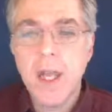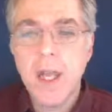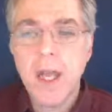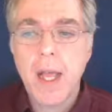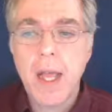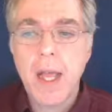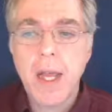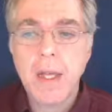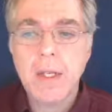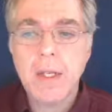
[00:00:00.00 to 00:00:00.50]

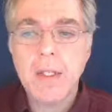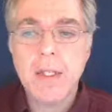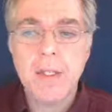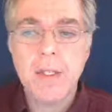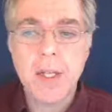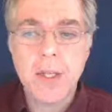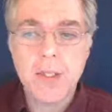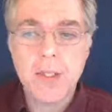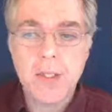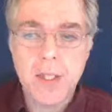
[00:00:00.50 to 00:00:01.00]
and
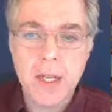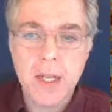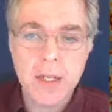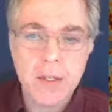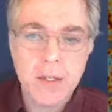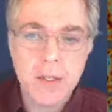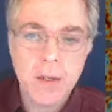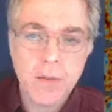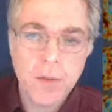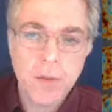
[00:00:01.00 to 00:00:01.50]
there's
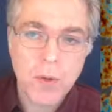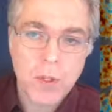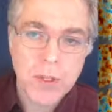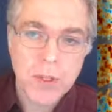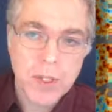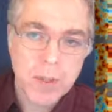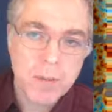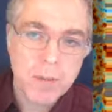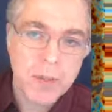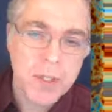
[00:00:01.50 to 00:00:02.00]
then, of course,
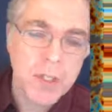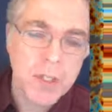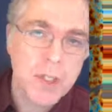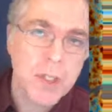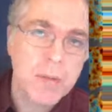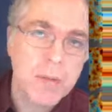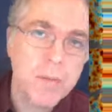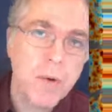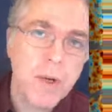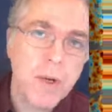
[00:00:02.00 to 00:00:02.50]
some additional
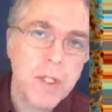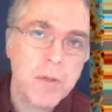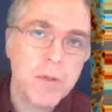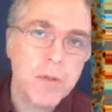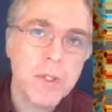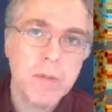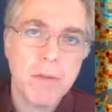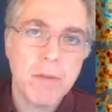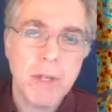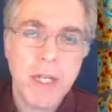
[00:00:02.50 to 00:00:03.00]
points
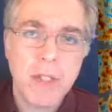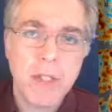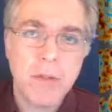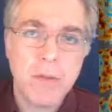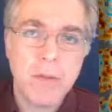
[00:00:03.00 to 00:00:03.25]
which relate to